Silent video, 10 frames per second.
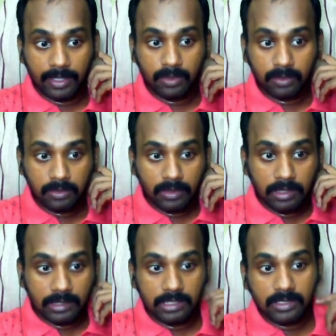menu.
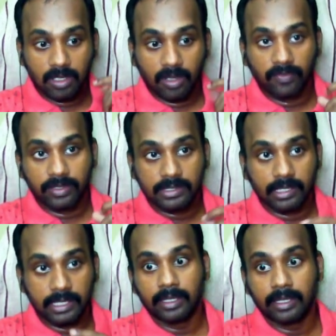This offers
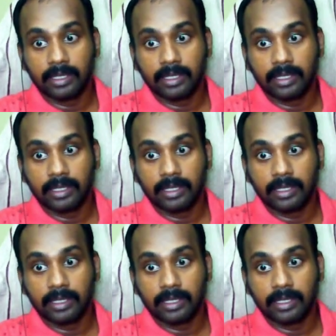like